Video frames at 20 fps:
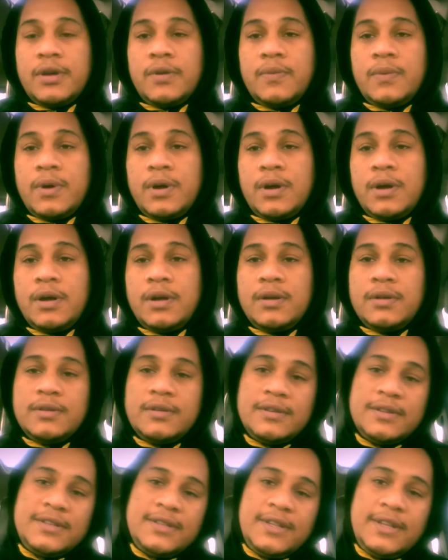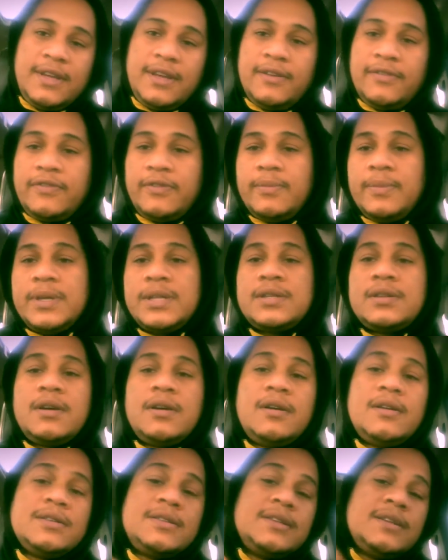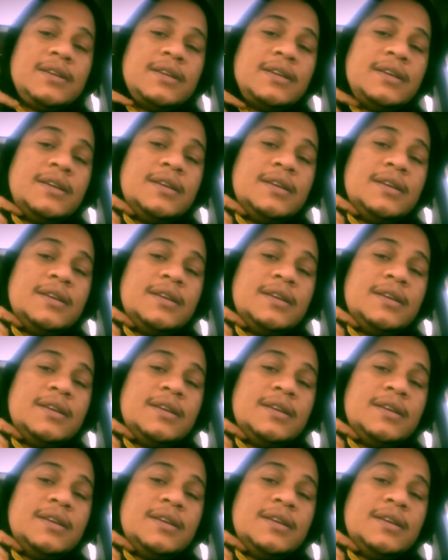Good world, it's the infamous R to the